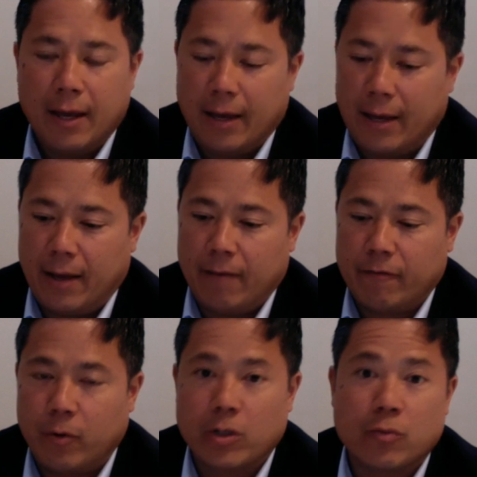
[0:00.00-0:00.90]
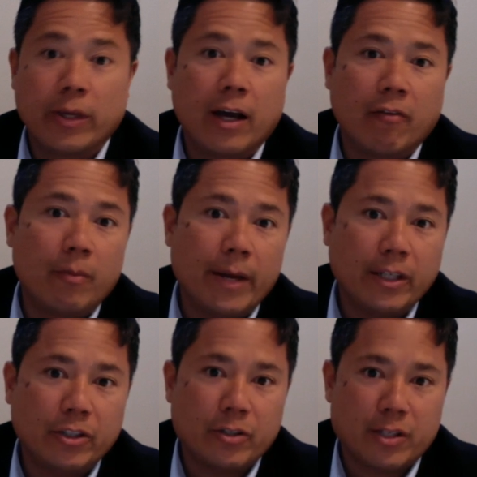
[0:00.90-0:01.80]
Of course, we cover many
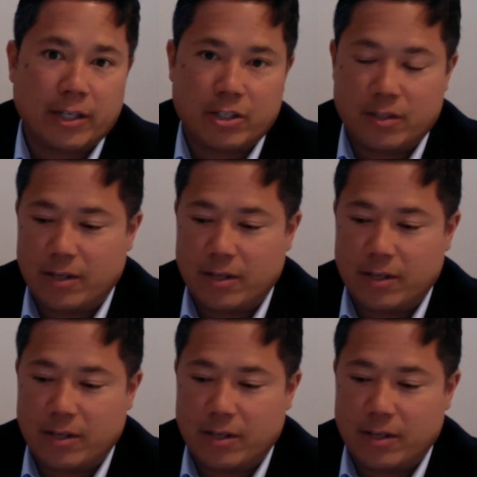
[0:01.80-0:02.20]
jurisdictions